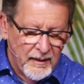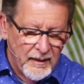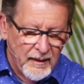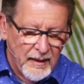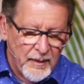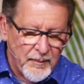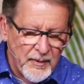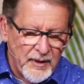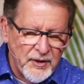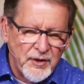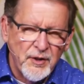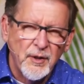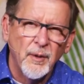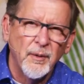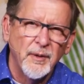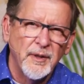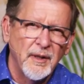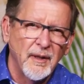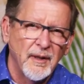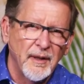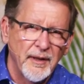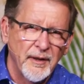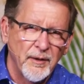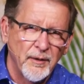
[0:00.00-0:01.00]
Let me show
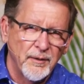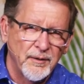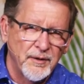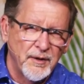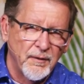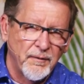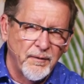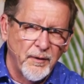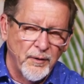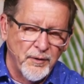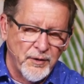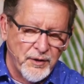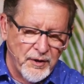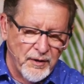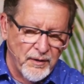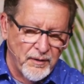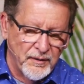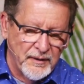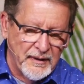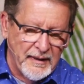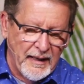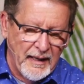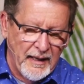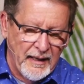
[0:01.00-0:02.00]
you a little
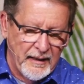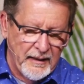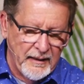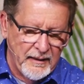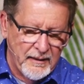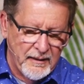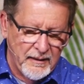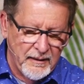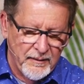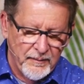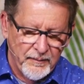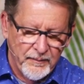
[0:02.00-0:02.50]
devotional guide.